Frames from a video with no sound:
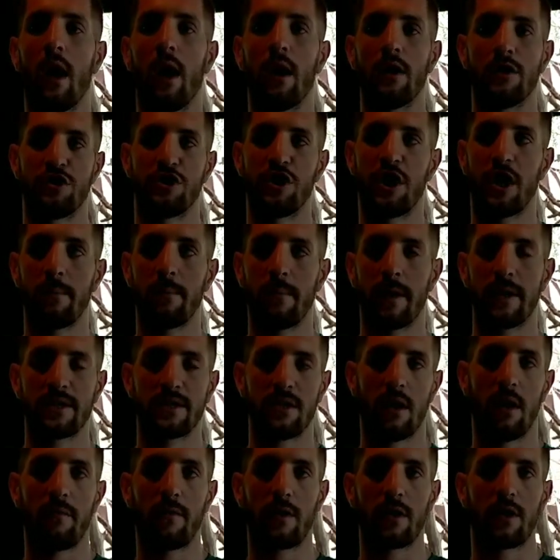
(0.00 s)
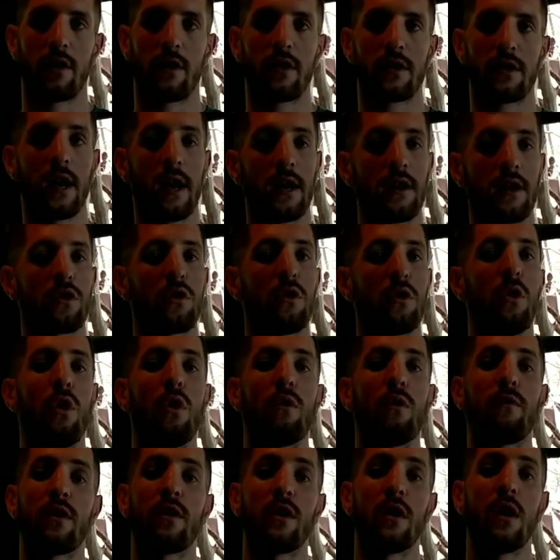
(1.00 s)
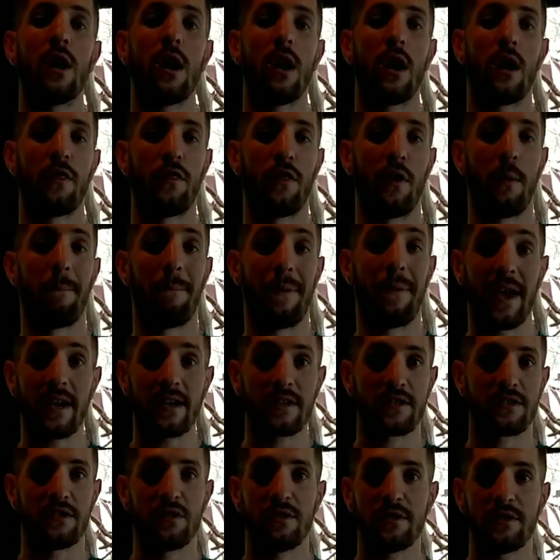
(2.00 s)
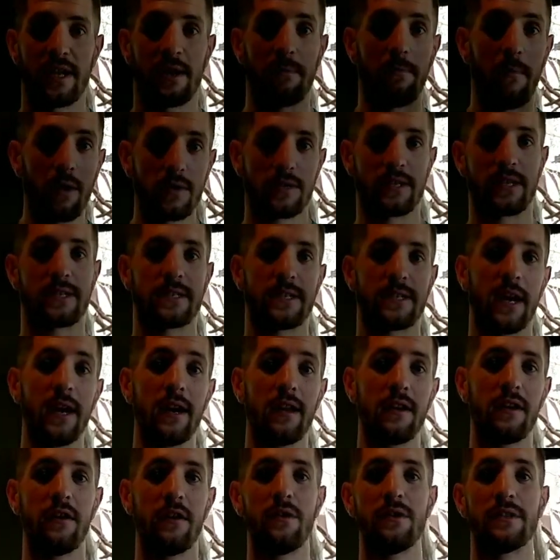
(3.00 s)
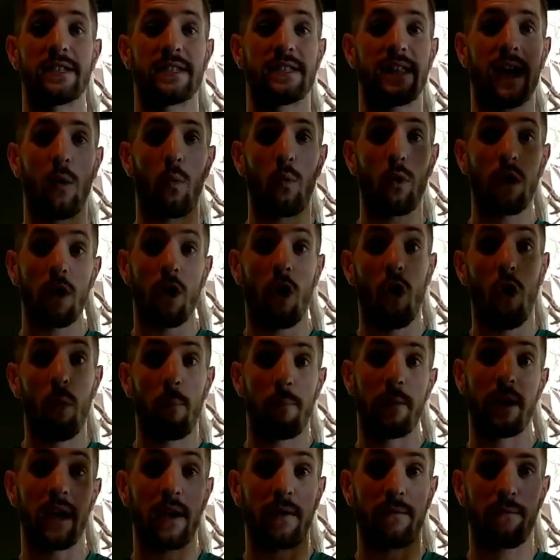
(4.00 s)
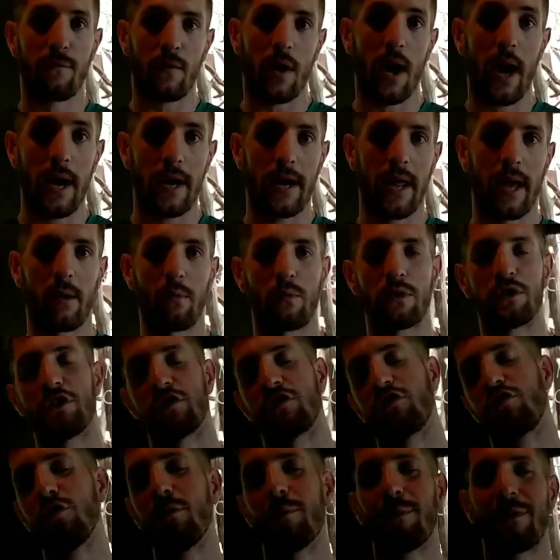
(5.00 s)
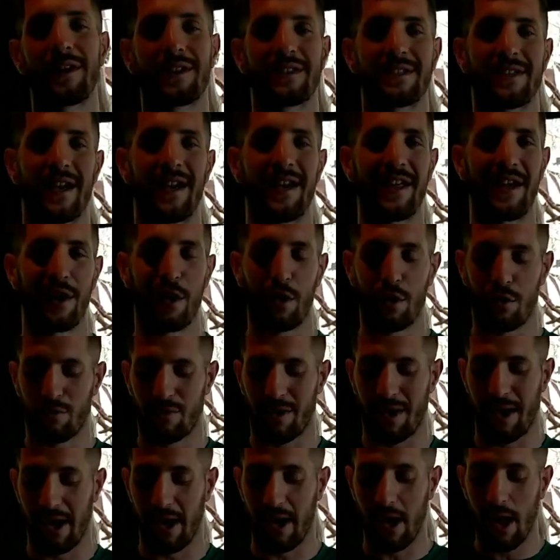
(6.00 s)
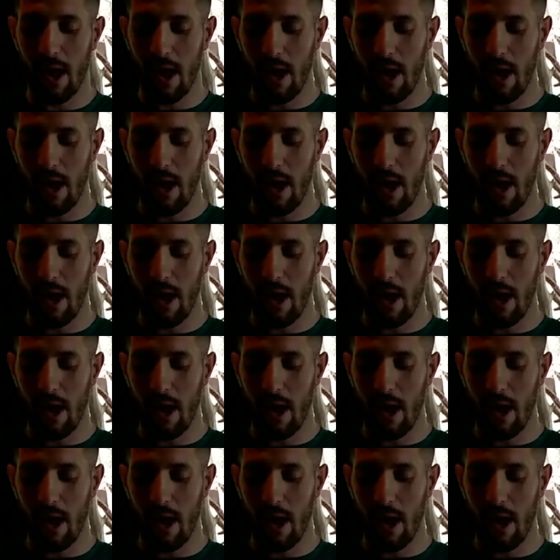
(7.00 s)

Jan and myself are going to kind of go over the biggest news and most exciting news is that we're opening Friday, which is super exciting and great.